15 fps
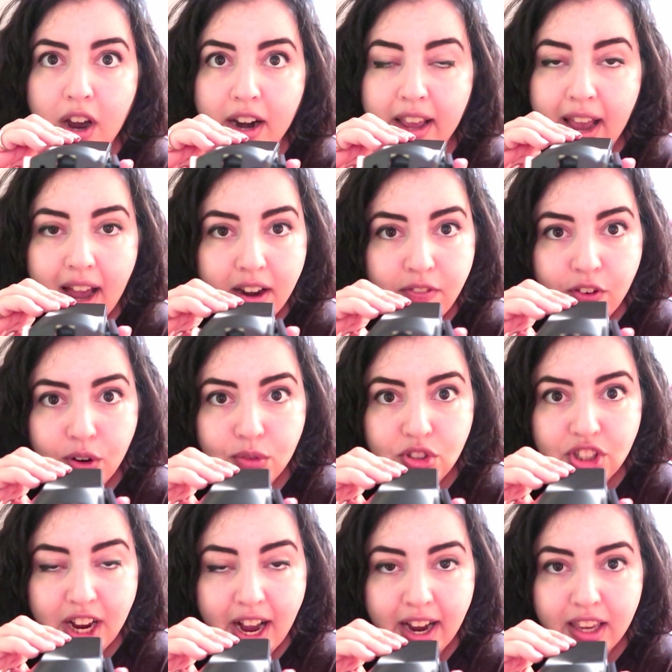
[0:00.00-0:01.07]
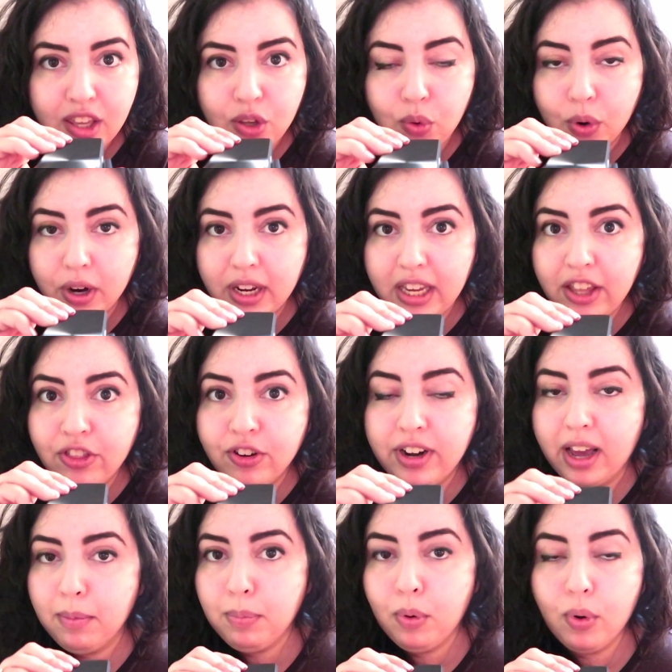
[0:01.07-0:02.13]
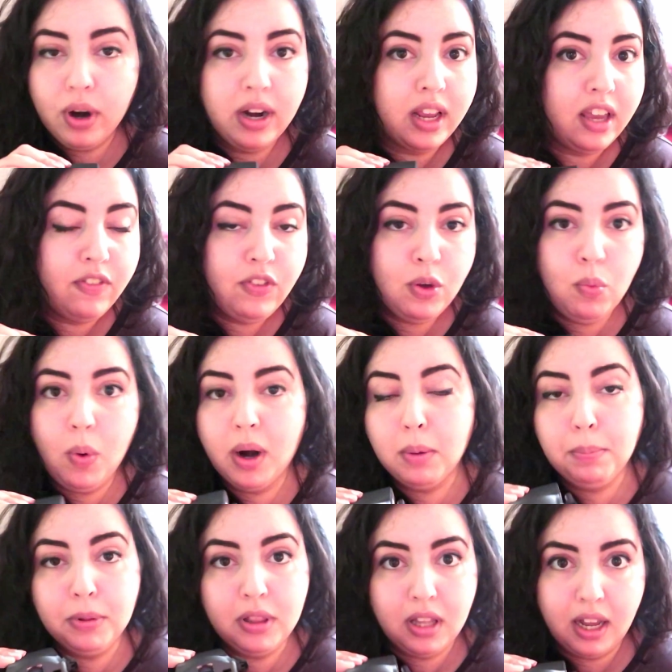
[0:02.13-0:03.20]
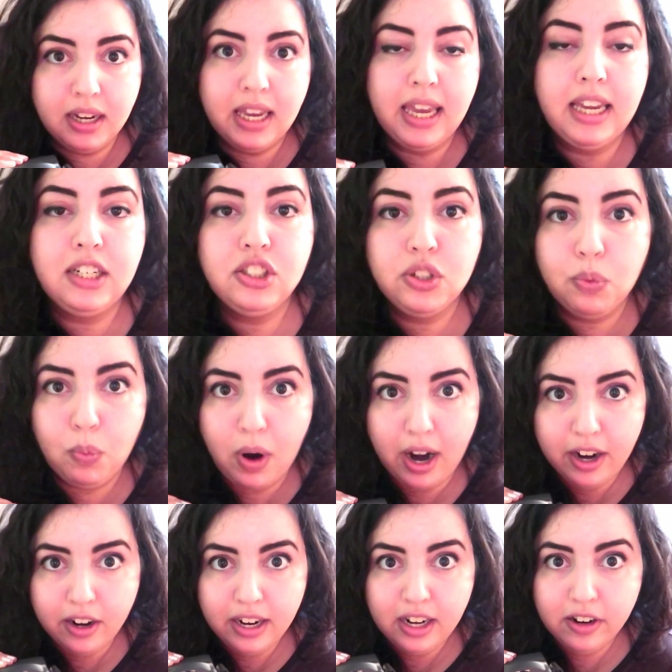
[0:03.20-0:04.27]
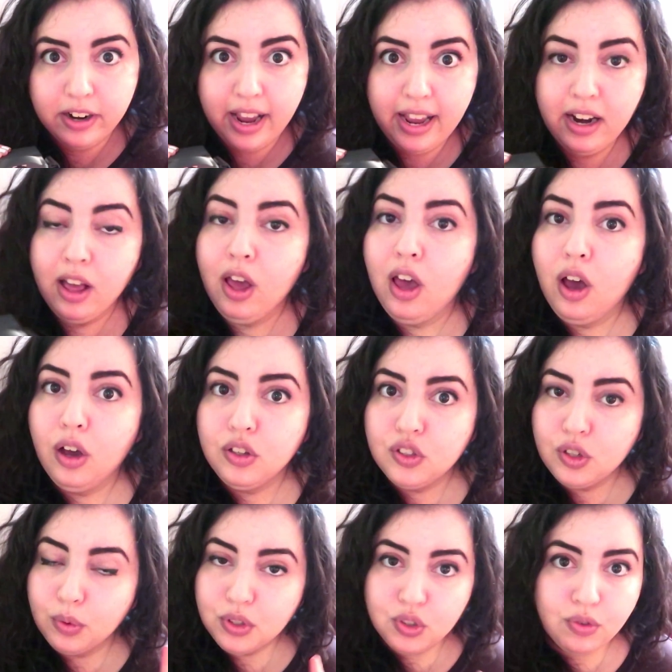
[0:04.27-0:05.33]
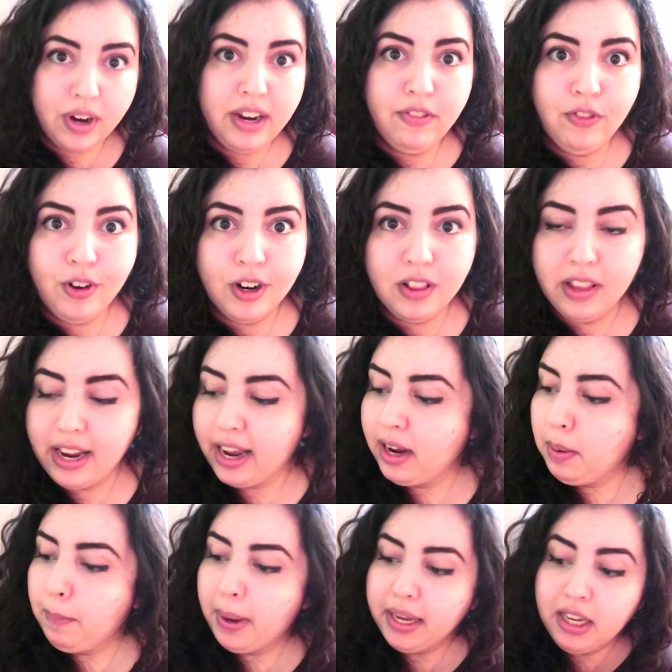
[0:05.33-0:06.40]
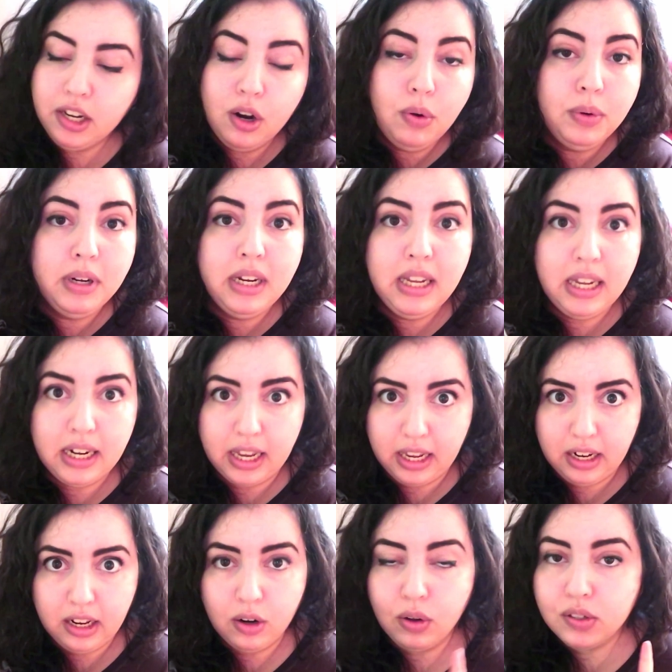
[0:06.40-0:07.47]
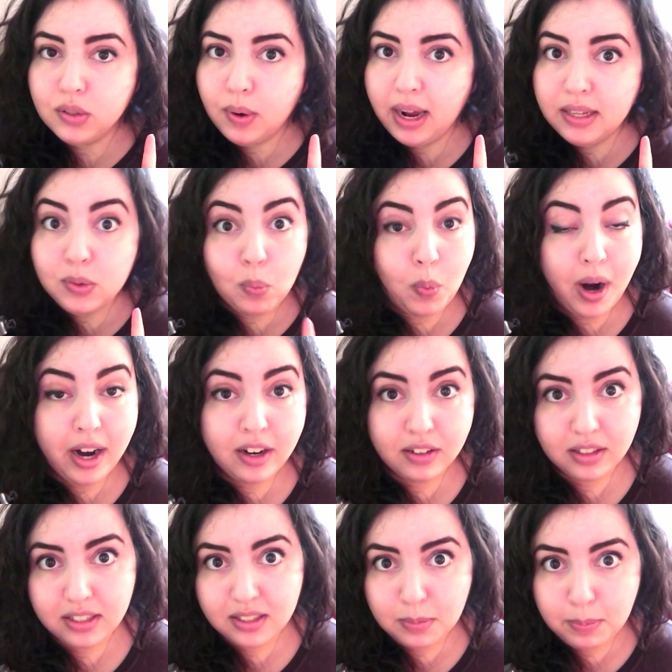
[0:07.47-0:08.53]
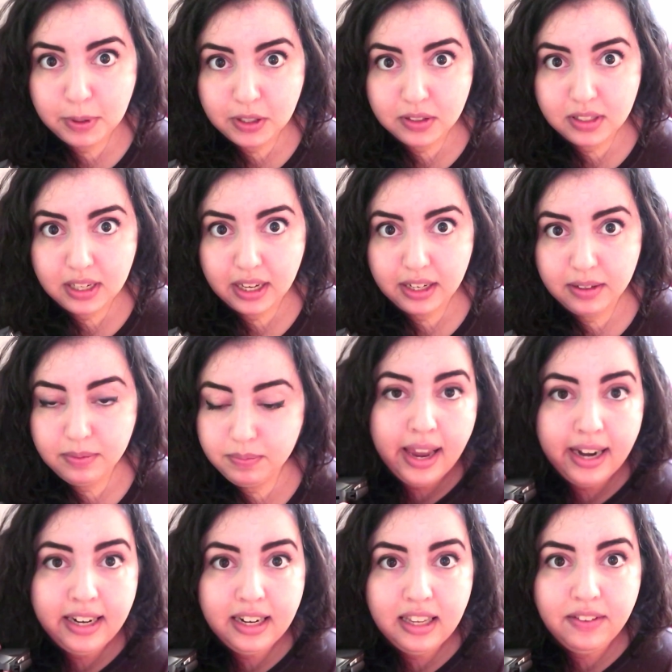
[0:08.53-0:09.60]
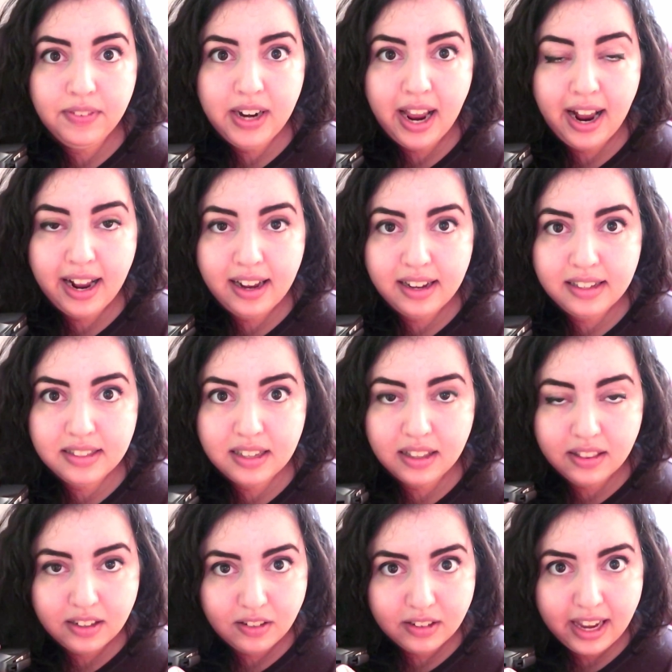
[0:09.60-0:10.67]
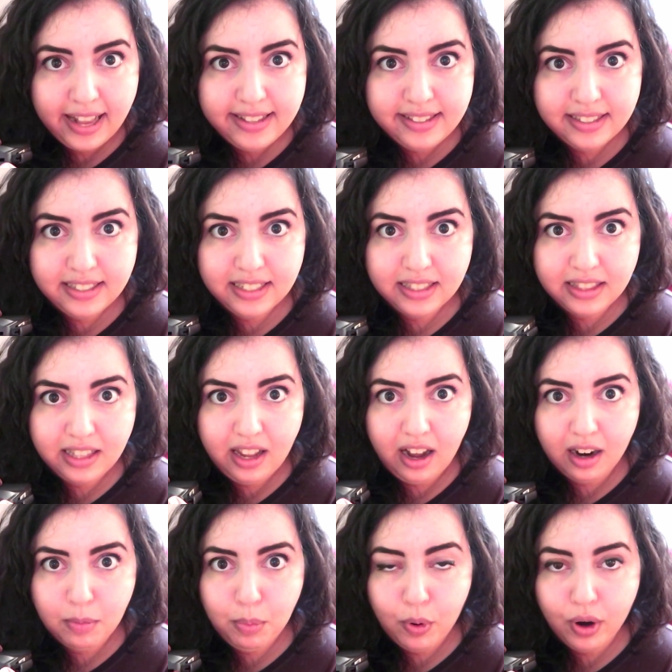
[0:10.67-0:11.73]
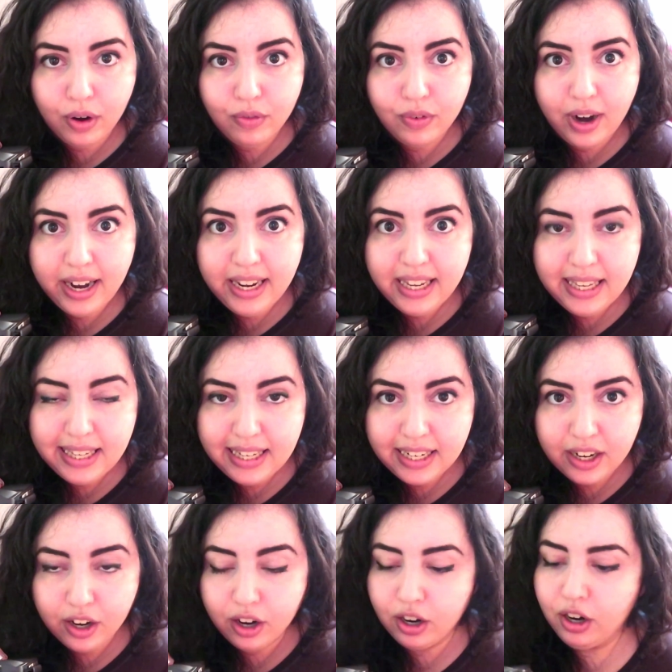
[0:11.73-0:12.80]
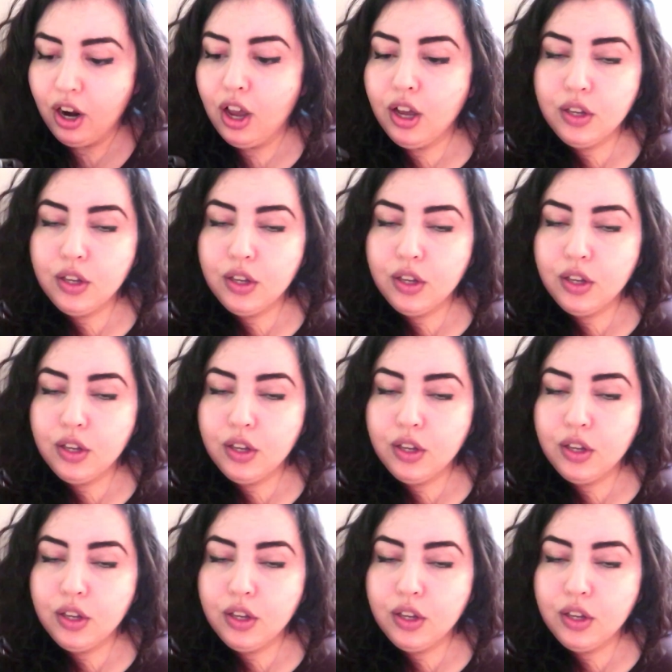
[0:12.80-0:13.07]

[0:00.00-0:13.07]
got a headphone jack, your Ethernet port if you want to plug into wired internet. So it's great for a LAN, but you don't need it. It also has wireless built in, and it even has a little Kensington lock port right here